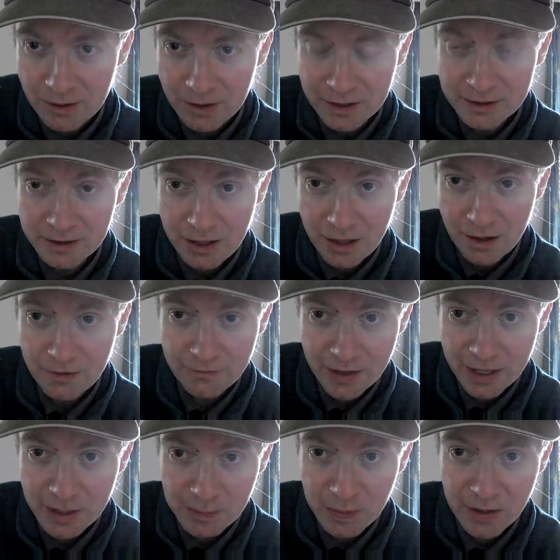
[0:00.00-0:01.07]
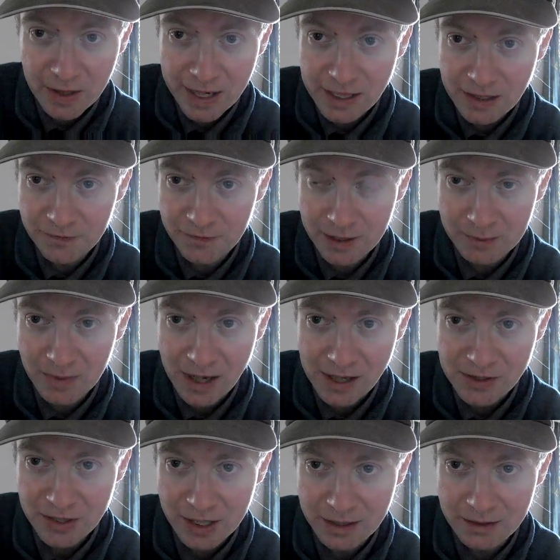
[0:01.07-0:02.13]
and can't really put anything
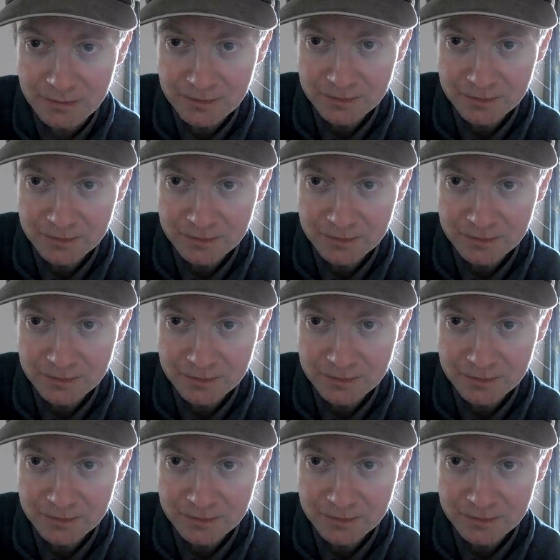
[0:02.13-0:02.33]
much in,